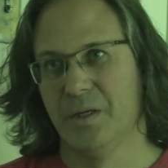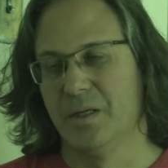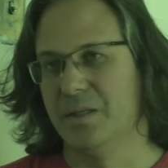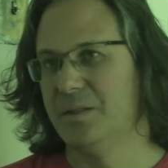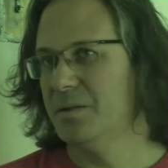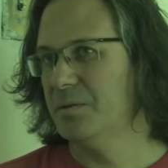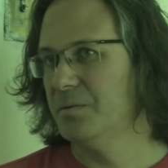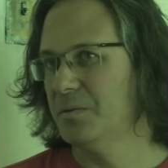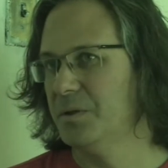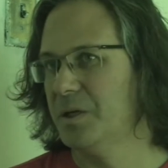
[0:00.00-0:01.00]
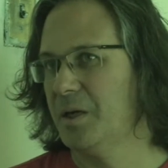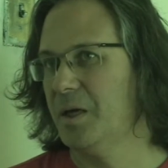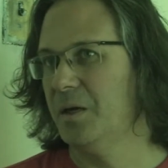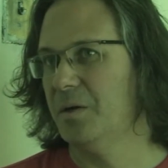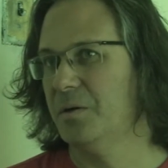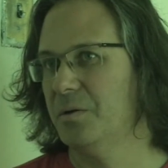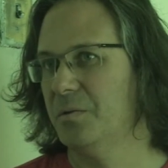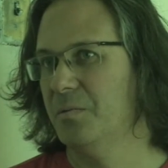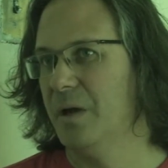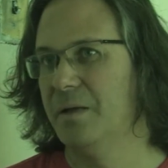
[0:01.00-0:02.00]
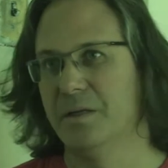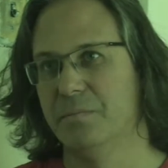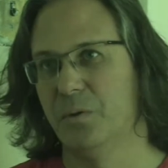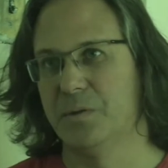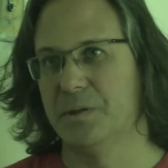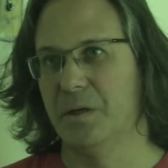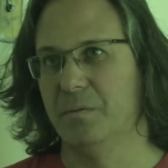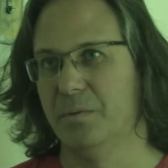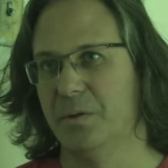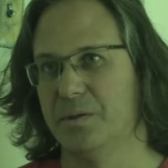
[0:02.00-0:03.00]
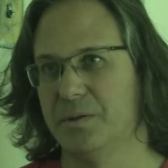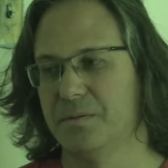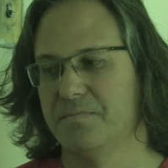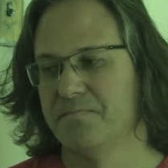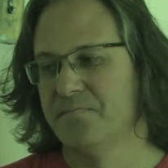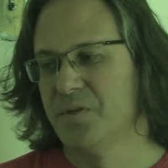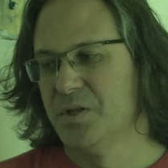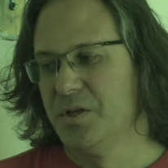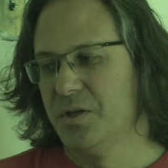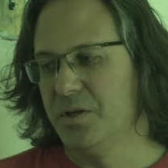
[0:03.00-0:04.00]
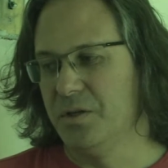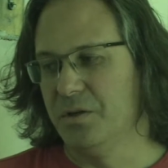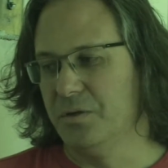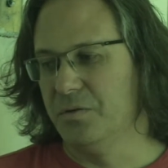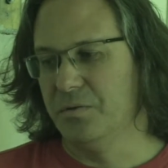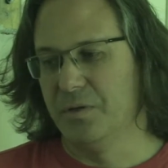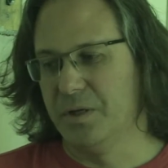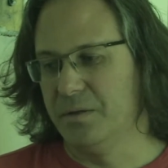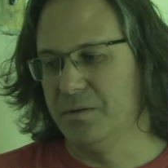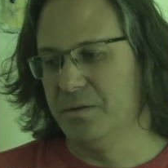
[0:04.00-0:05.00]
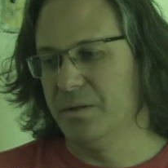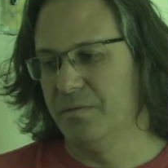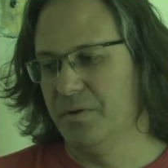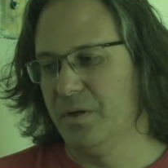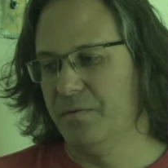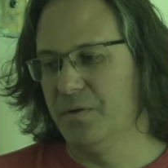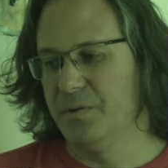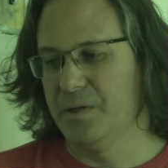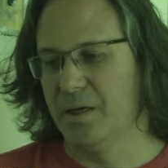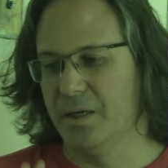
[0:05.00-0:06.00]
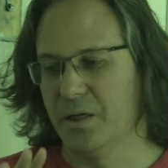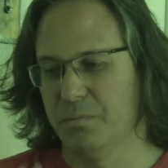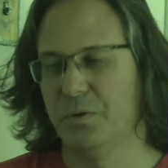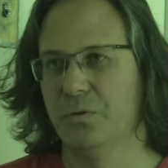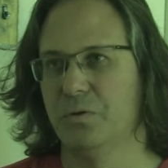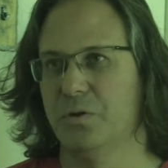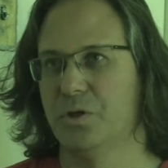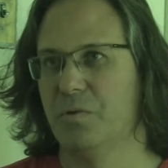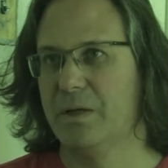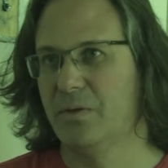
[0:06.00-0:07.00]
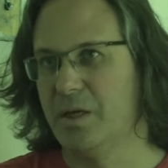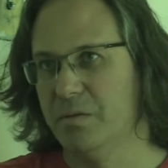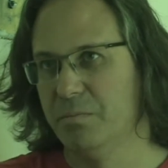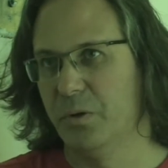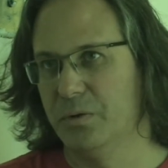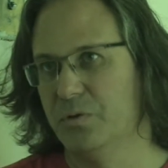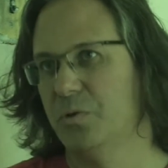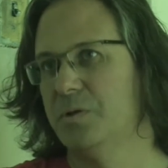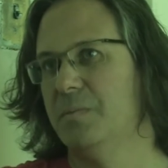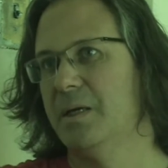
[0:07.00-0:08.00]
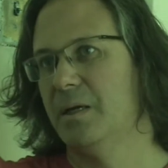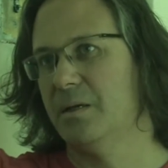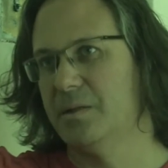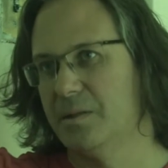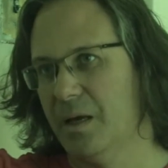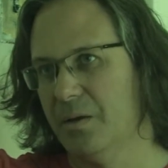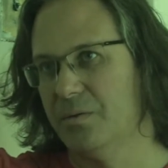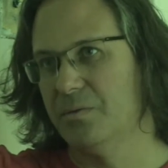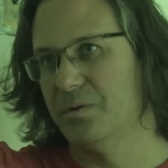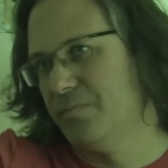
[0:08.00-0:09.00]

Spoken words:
it doesn't really care, and inputs and outputs. You know, if you say, computer, direct the input towards making a sound,